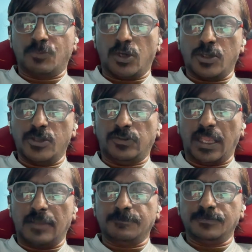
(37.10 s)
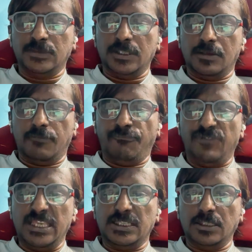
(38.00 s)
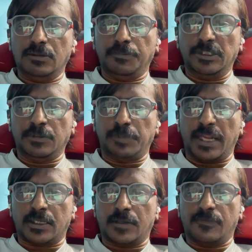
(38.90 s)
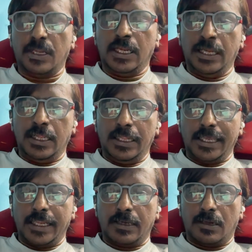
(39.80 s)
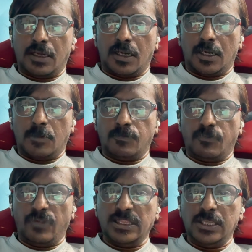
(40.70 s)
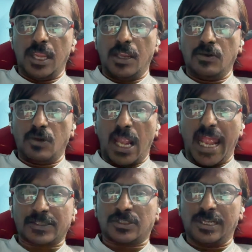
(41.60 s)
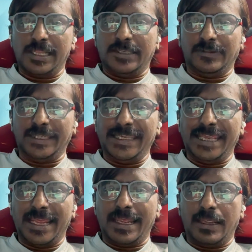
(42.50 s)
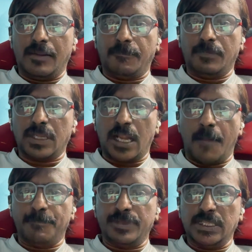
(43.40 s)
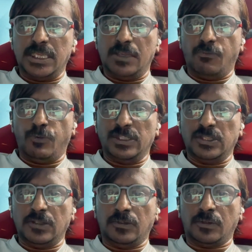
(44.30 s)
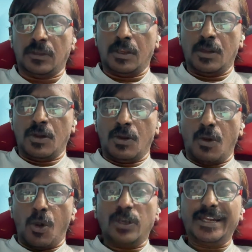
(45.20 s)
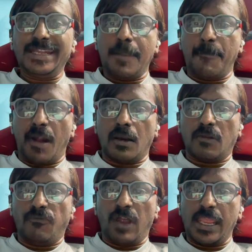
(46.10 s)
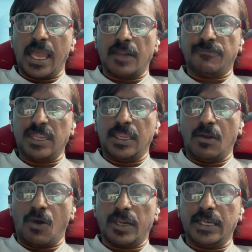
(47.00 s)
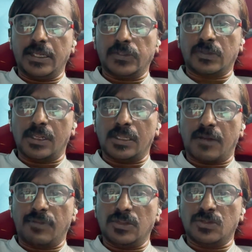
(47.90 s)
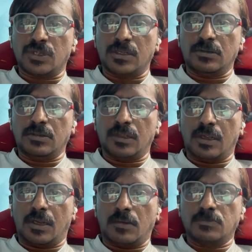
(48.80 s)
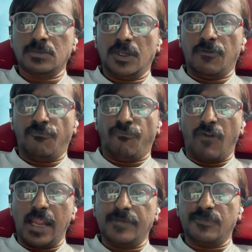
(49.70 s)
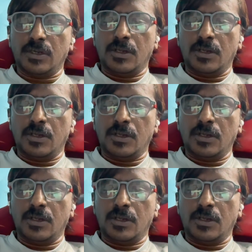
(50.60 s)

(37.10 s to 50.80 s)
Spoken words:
what do you say, the features perspective, like when you actually see a company which is already part of IRV or Industrial Revolution 5.